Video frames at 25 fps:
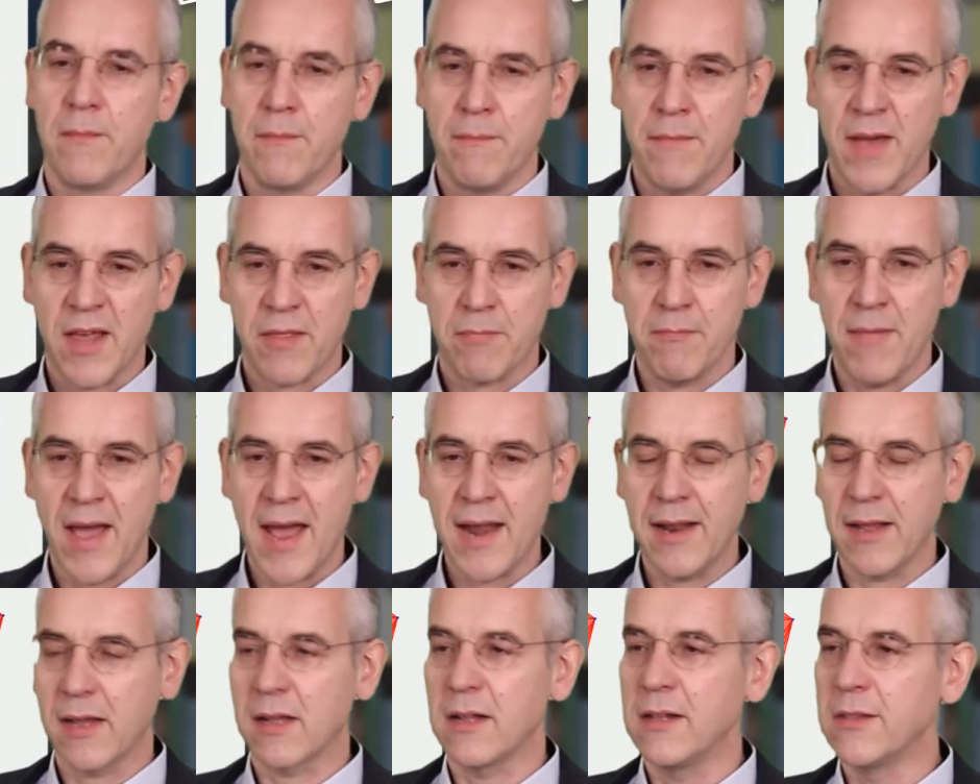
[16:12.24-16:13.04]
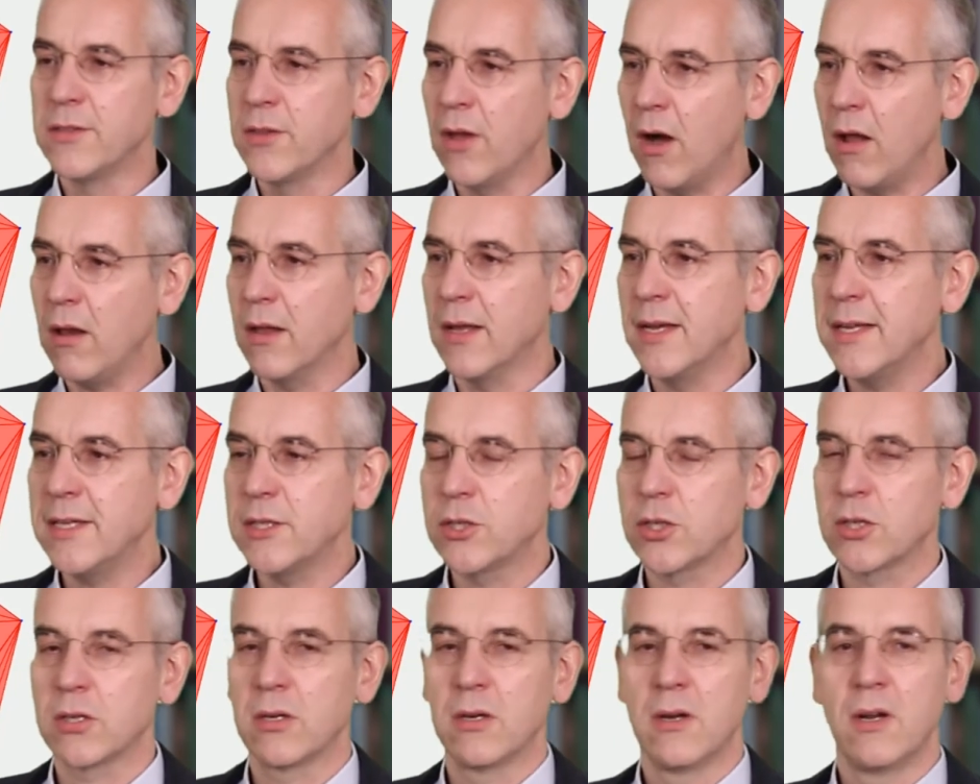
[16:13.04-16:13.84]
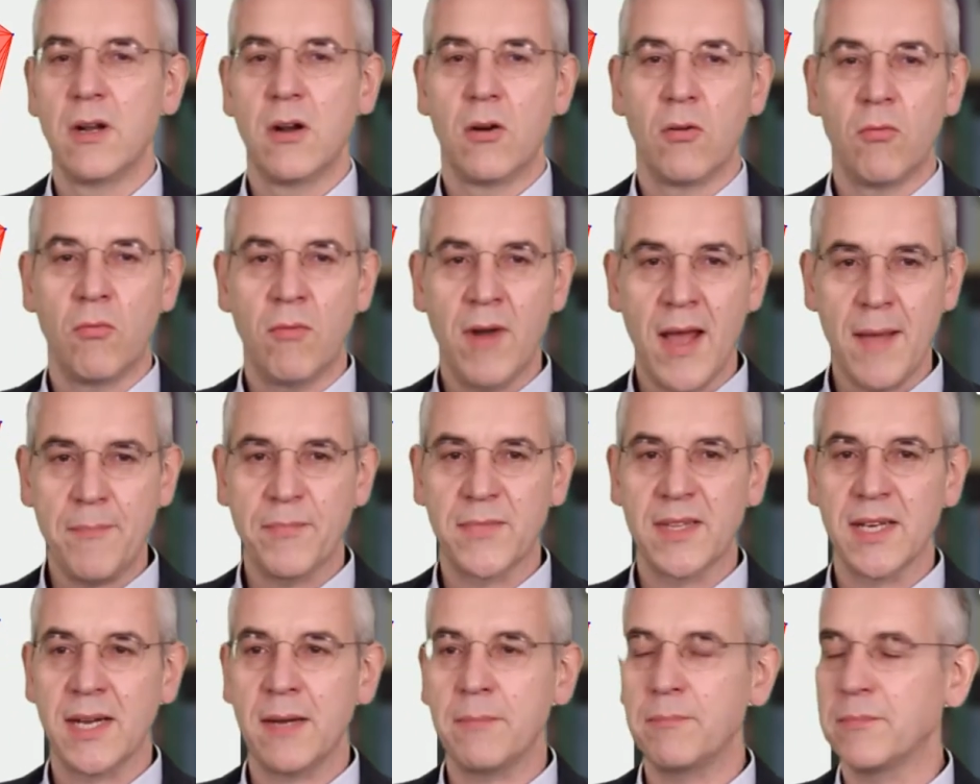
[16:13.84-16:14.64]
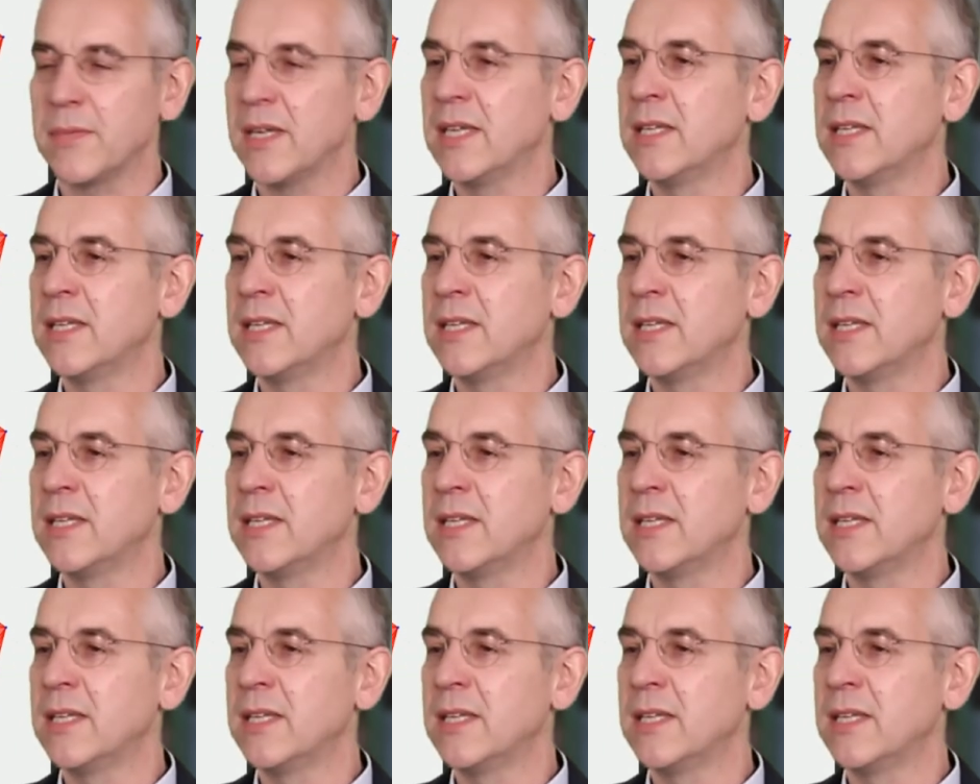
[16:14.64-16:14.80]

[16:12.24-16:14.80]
mathematical knowledge wrapped up